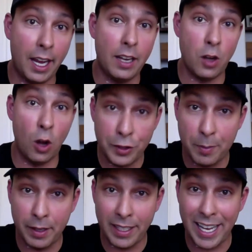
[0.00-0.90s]
Because
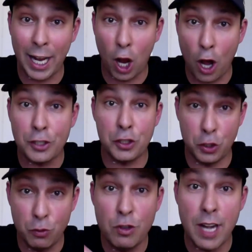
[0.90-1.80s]
ultimately it costs
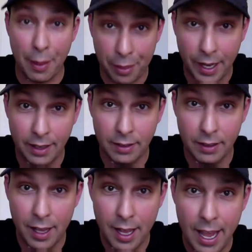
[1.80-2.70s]
you nothing
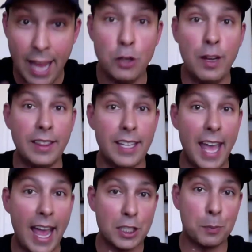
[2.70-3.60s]
and you get the
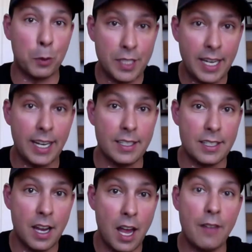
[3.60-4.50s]

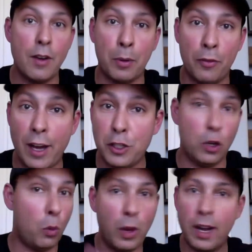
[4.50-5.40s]
expertise of a
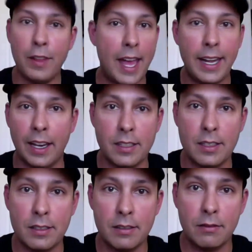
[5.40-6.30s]
professional, whatever that
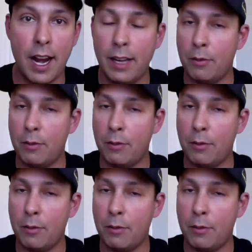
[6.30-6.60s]
is, right?